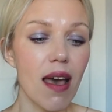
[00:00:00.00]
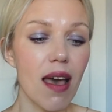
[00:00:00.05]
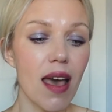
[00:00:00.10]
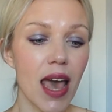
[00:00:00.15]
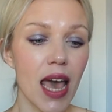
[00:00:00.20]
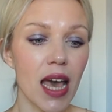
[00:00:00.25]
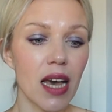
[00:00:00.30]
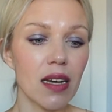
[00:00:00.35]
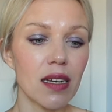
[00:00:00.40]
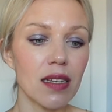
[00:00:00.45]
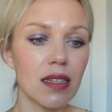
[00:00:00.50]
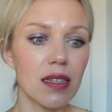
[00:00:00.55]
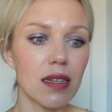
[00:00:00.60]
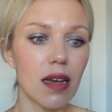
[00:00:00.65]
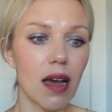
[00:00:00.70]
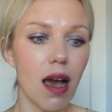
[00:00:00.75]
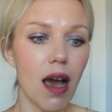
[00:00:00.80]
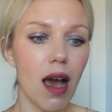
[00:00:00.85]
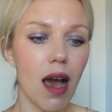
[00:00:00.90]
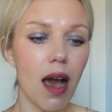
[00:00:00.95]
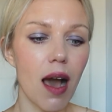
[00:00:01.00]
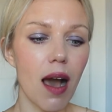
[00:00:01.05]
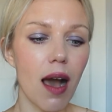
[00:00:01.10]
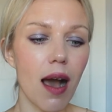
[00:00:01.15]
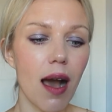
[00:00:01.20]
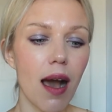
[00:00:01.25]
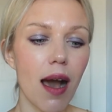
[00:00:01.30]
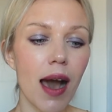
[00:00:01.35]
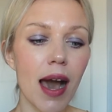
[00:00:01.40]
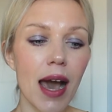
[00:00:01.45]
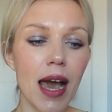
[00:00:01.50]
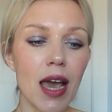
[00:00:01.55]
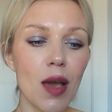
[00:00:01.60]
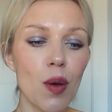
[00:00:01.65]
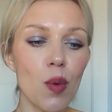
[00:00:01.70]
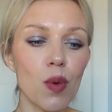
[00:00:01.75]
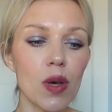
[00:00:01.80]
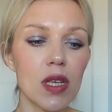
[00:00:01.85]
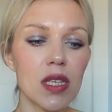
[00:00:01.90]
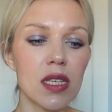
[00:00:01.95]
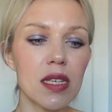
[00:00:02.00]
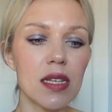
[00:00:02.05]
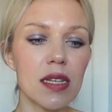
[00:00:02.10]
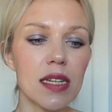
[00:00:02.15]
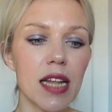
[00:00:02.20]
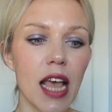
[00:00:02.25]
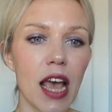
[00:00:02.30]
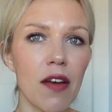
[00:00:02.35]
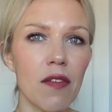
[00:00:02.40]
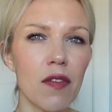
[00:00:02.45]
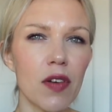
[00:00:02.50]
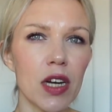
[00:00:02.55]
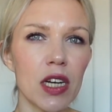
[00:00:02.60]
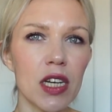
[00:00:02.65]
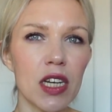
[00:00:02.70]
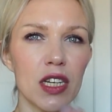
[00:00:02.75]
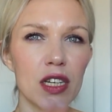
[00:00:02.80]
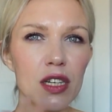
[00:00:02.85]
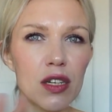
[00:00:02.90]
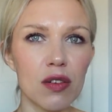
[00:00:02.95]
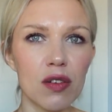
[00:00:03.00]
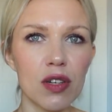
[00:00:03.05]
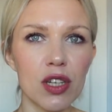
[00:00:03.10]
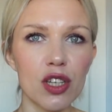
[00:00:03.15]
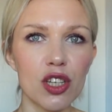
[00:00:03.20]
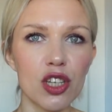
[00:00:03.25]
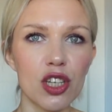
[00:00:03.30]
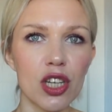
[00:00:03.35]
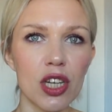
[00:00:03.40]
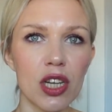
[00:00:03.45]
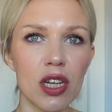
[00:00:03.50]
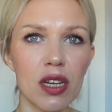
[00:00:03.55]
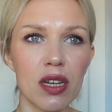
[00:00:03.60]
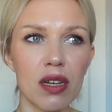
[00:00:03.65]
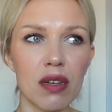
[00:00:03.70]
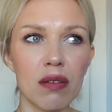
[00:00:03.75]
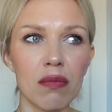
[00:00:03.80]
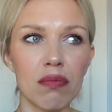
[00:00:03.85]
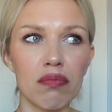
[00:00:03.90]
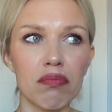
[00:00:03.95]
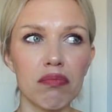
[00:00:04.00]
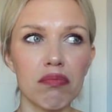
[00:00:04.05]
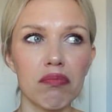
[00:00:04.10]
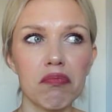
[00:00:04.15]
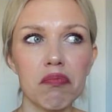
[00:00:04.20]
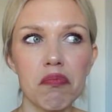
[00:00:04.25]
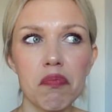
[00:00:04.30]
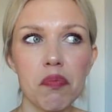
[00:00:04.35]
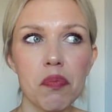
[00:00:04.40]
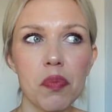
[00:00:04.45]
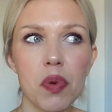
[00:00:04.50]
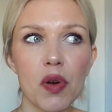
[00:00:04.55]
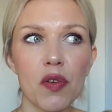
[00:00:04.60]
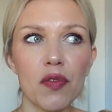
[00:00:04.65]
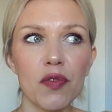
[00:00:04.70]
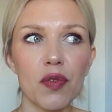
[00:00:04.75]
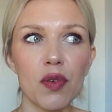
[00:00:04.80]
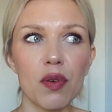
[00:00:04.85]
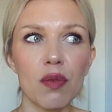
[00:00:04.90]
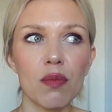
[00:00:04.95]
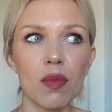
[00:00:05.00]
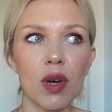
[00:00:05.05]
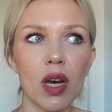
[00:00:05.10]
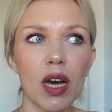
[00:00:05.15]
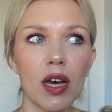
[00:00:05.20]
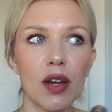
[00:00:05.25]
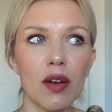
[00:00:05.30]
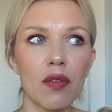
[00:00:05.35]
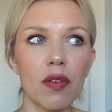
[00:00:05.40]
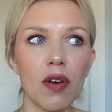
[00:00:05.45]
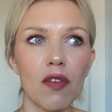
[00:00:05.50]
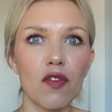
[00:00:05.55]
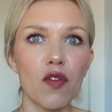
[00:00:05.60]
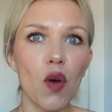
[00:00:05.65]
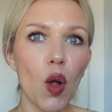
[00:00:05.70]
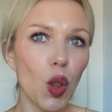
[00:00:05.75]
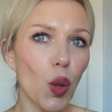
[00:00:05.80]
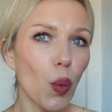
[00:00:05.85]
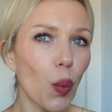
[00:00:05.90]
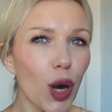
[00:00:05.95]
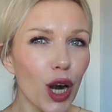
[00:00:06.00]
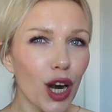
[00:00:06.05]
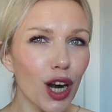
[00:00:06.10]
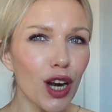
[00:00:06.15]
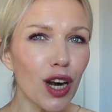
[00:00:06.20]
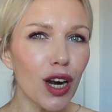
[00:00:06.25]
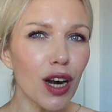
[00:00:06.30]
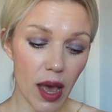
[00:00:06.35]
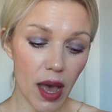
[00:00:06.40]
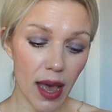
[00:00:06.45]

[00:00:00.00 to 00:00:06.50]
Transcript: and I was never an Nina Ricci perfume kind of a follower.